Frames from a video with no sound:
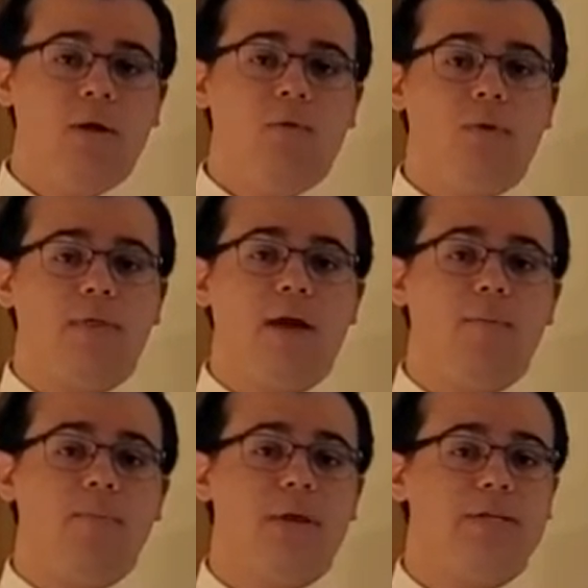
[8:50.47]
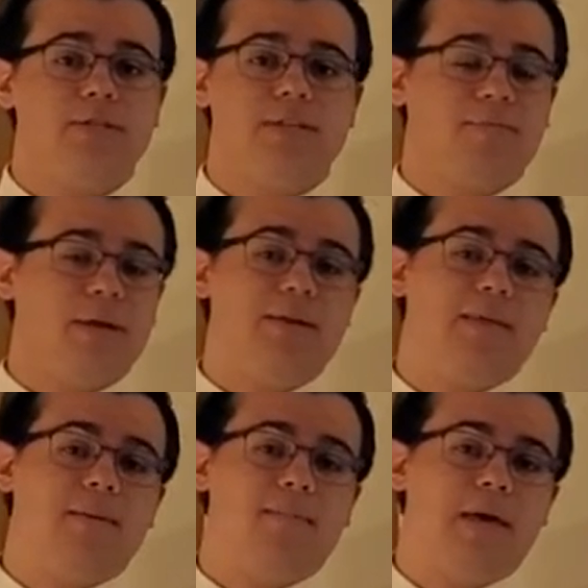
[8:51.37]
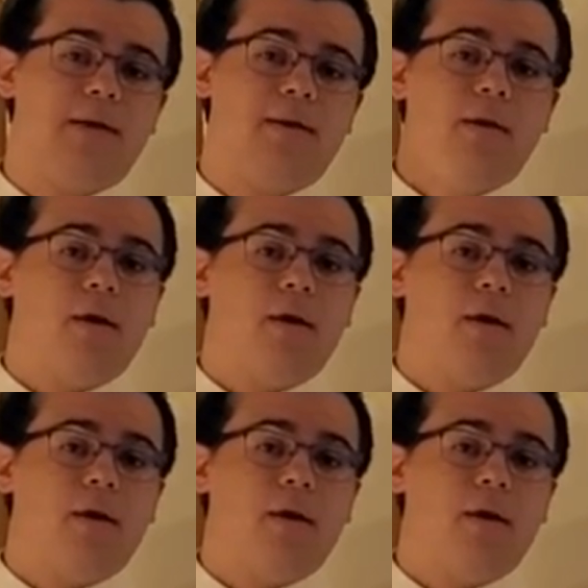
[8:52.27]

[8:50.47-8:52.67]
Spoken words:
with how many patients have been in that bed.